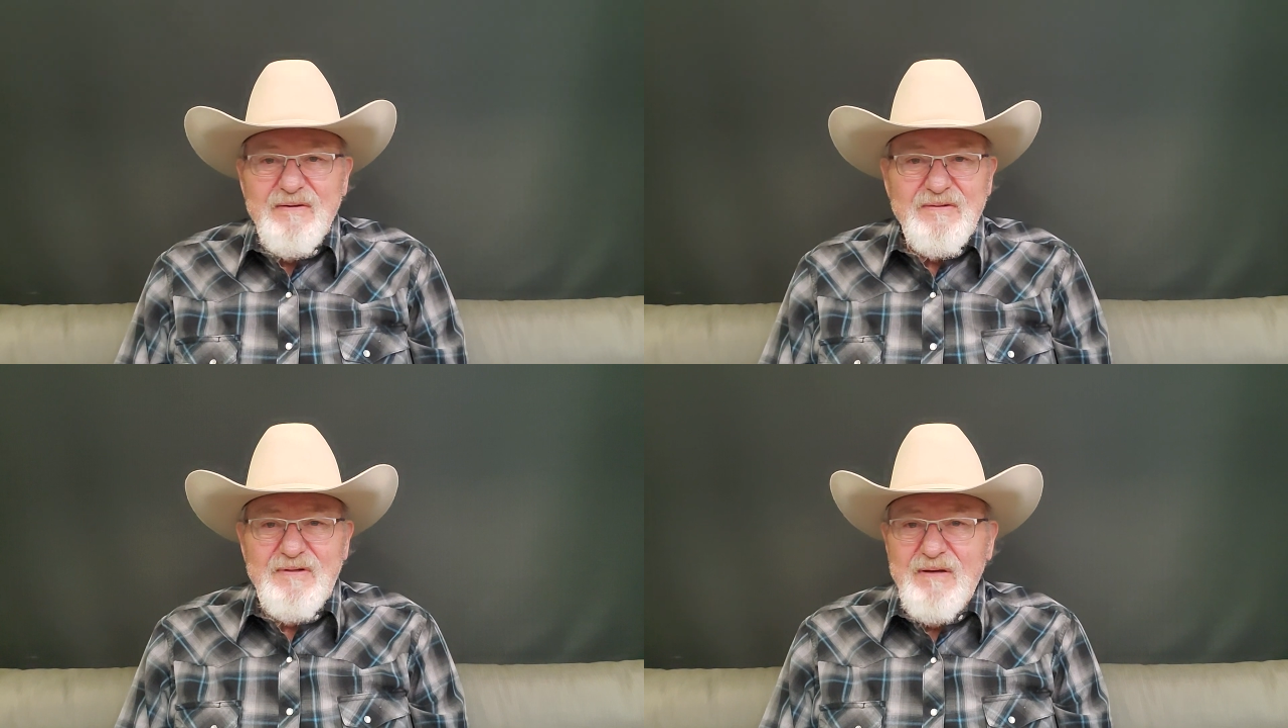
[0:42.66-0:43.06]

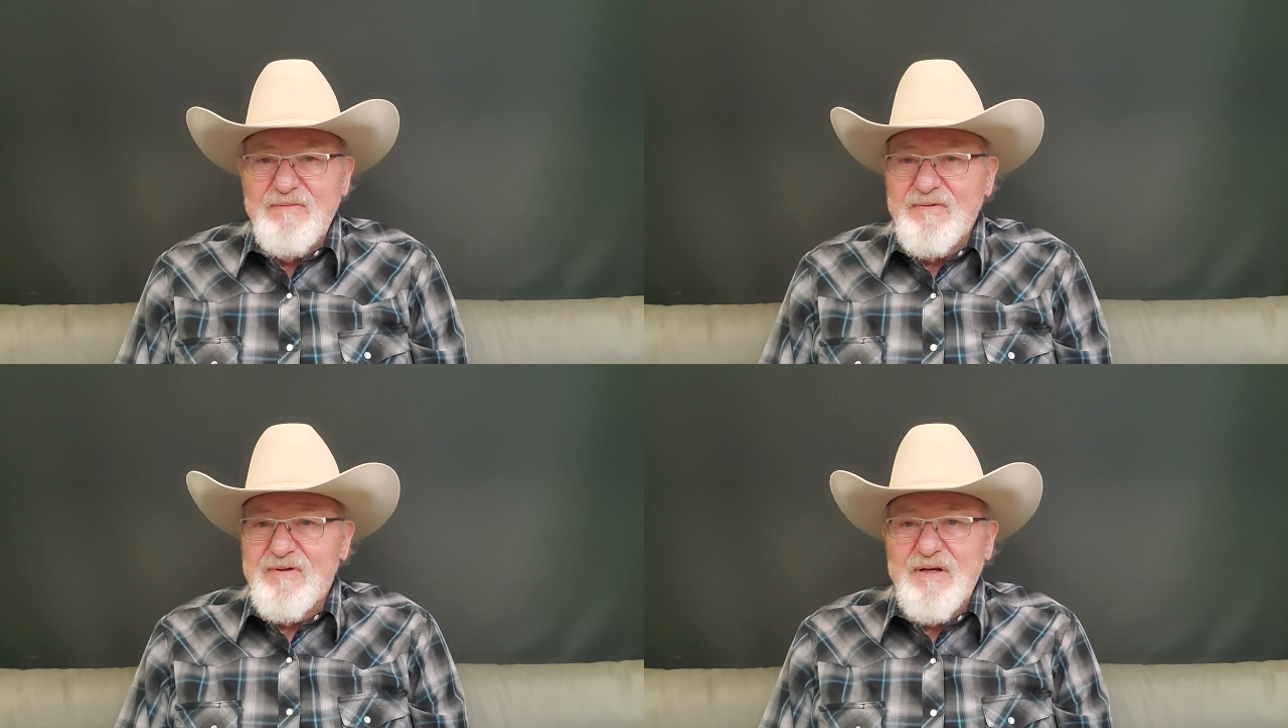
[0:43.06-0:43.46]

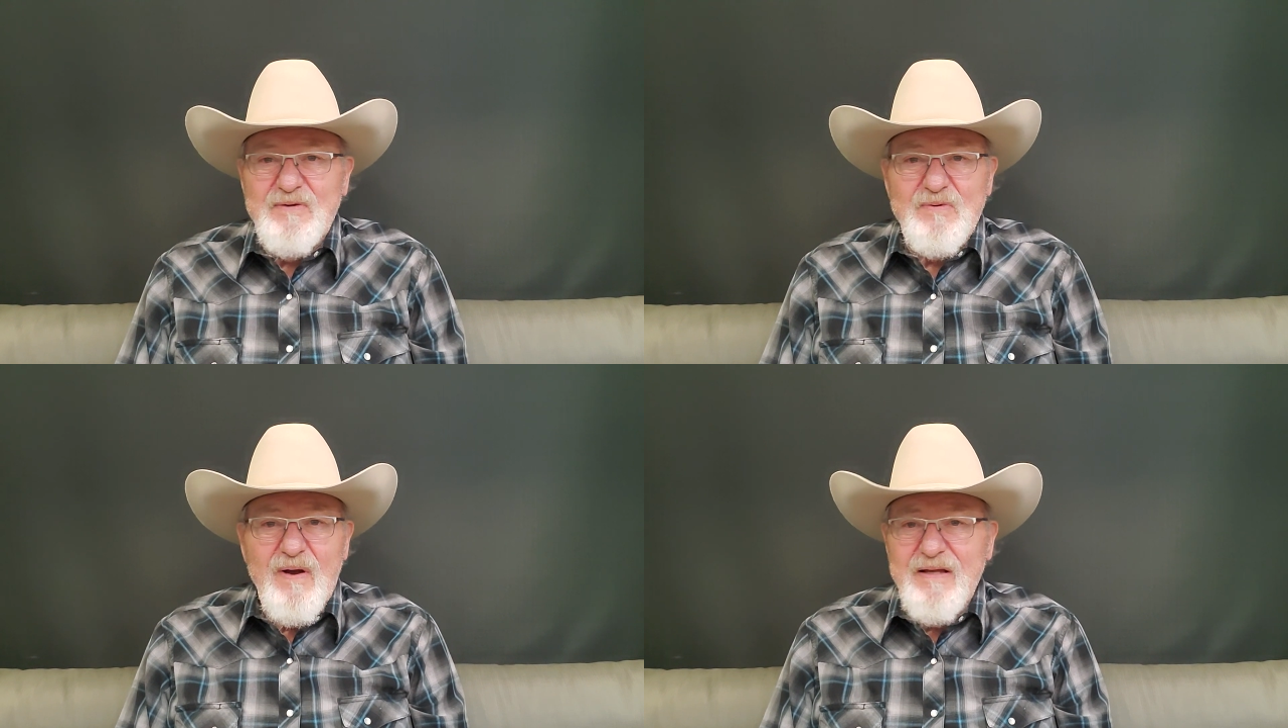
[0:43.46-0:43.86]
she she
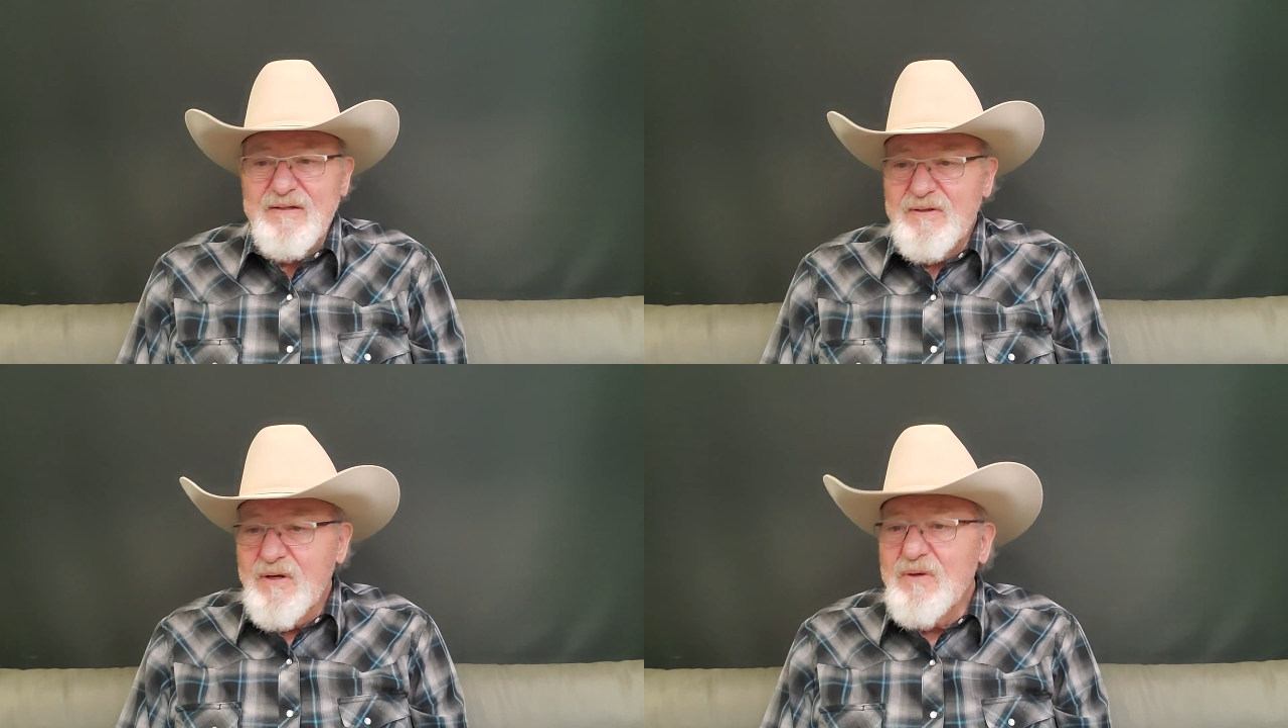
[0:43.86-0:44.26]
tried
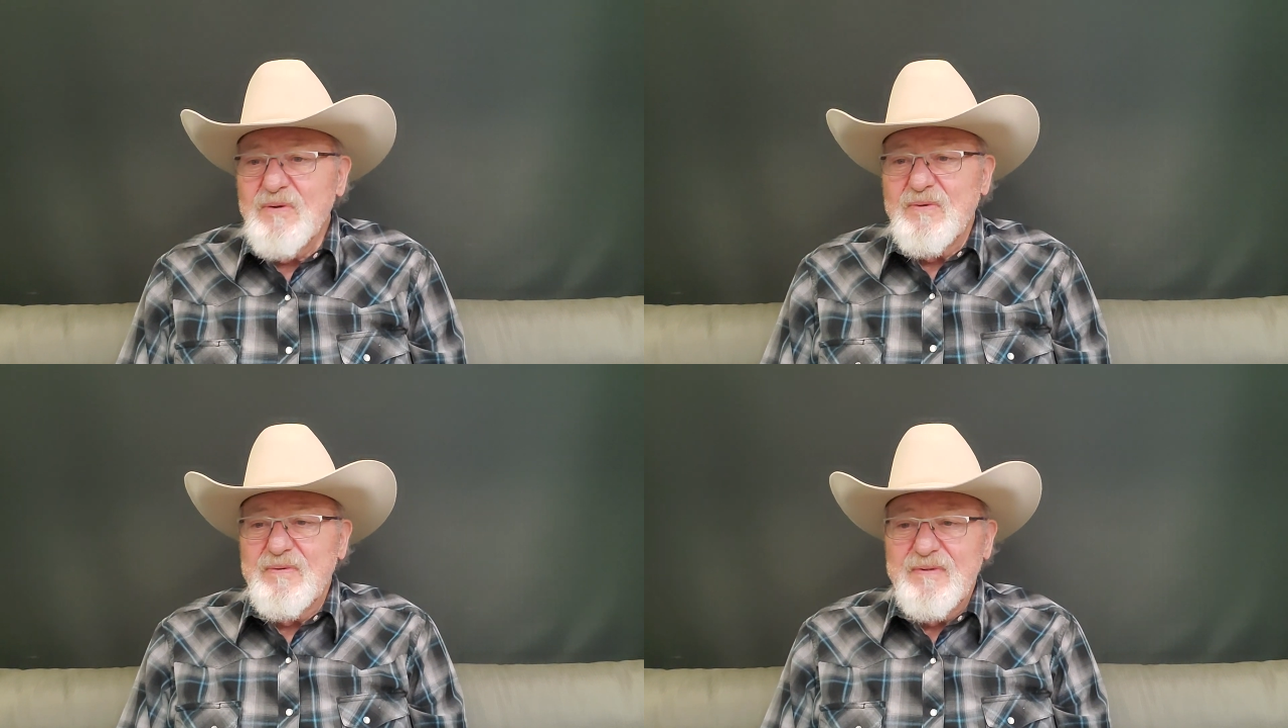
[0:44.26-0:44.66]
to
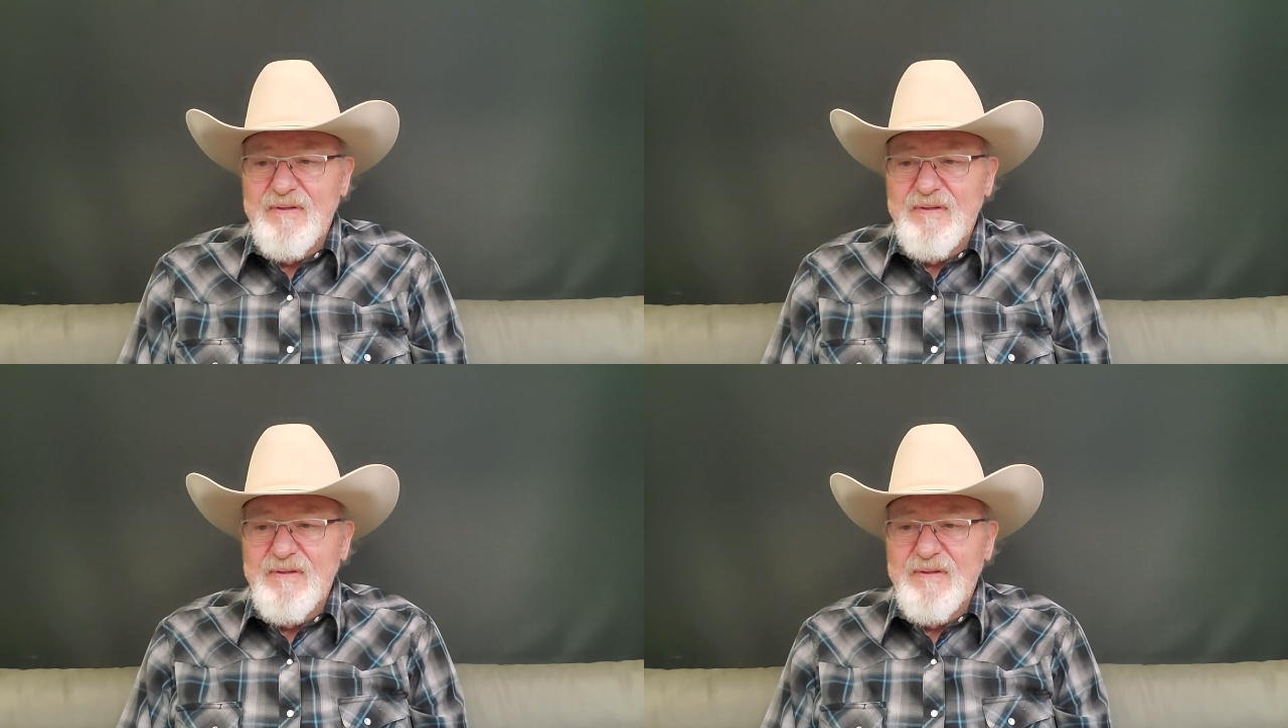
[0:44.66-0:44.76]
do